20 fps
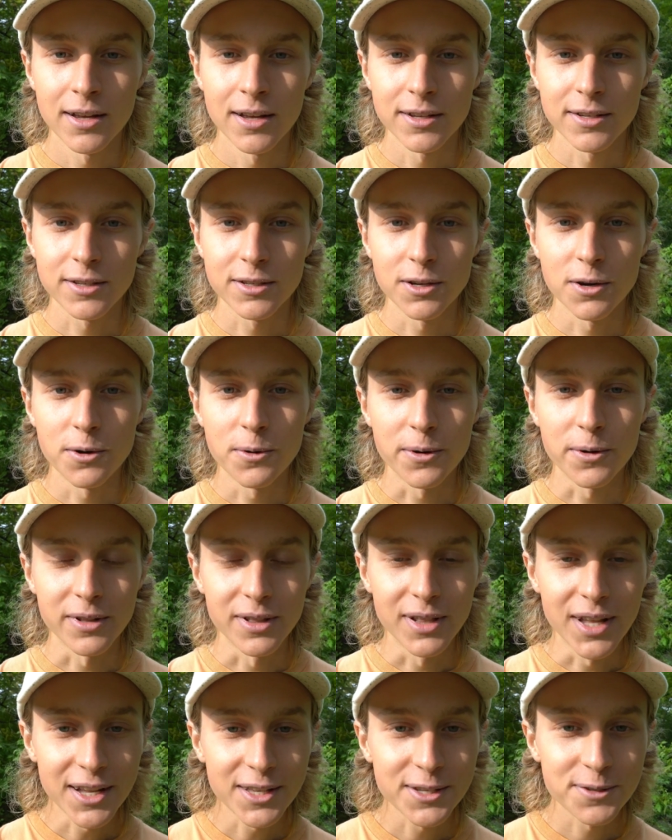So
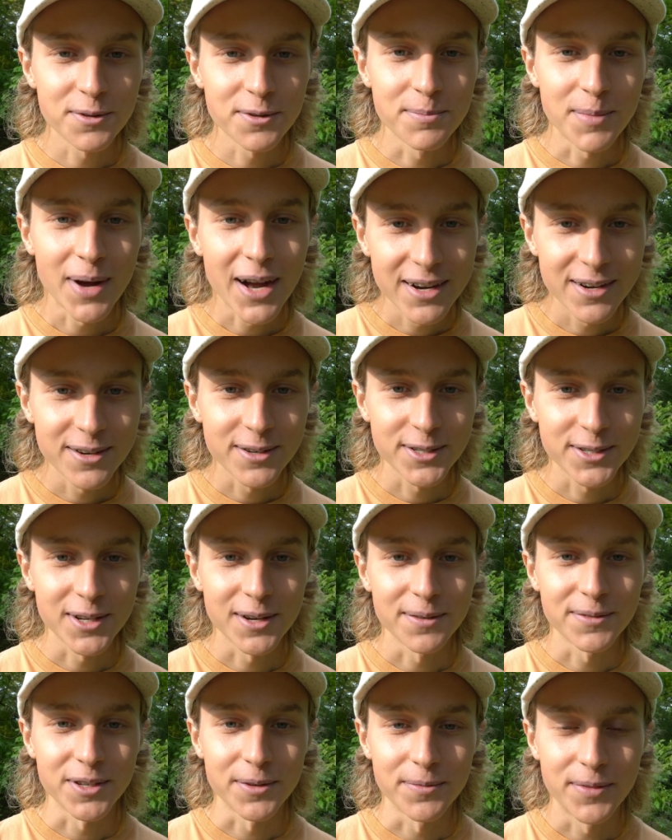let's remind
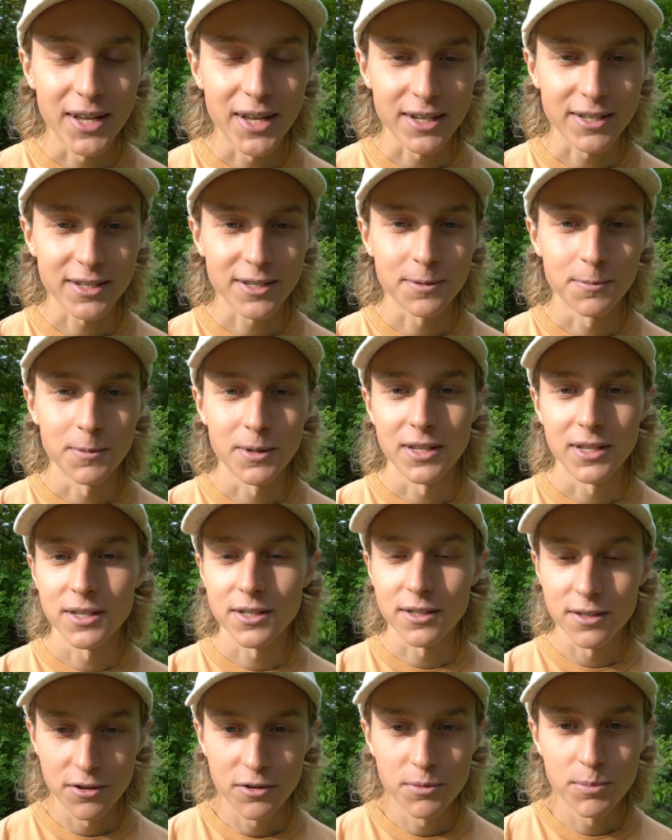ourselves of this with
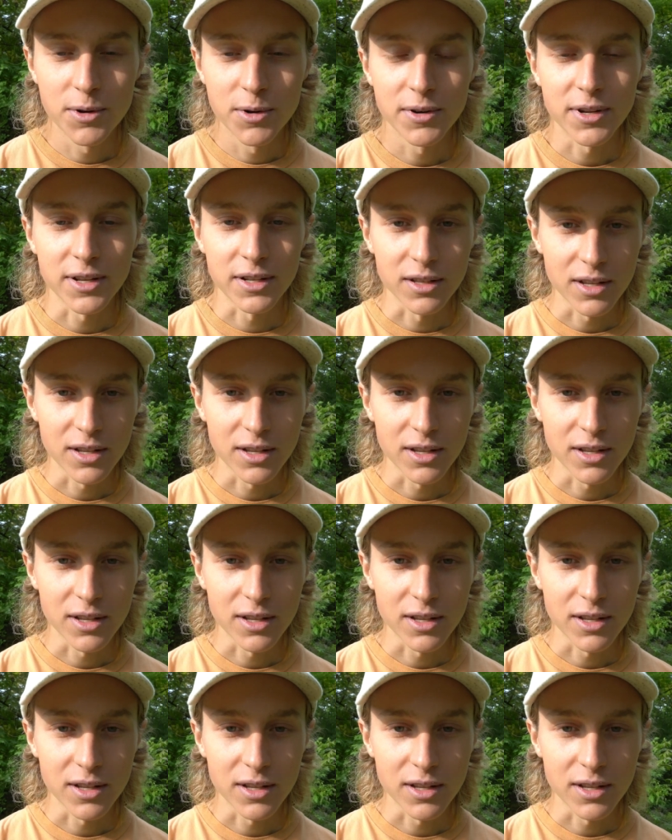this new moon in